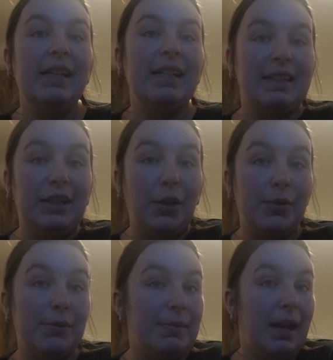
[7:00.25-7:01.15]
because I know
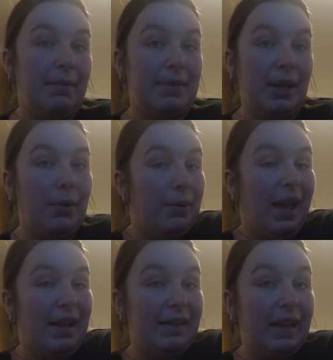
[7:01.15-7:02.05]
sometimes I won't get
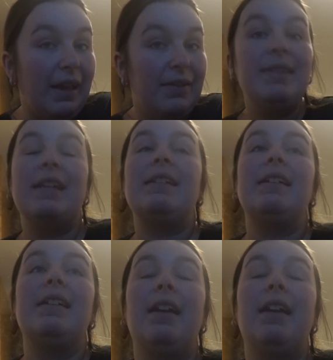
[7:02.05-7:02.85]
anything else in.